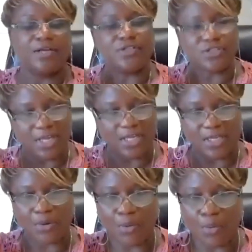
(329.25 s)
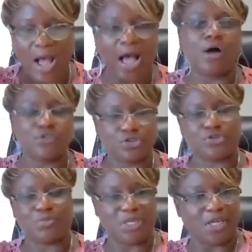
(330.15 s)
Understanding how
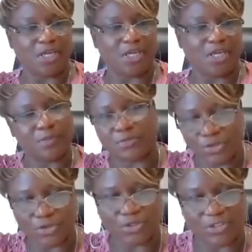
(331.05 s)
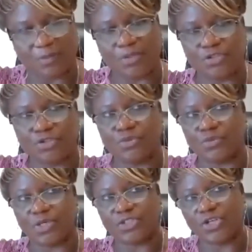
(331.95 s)
to be able to do your
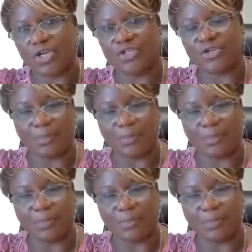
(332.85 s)
W-2 in which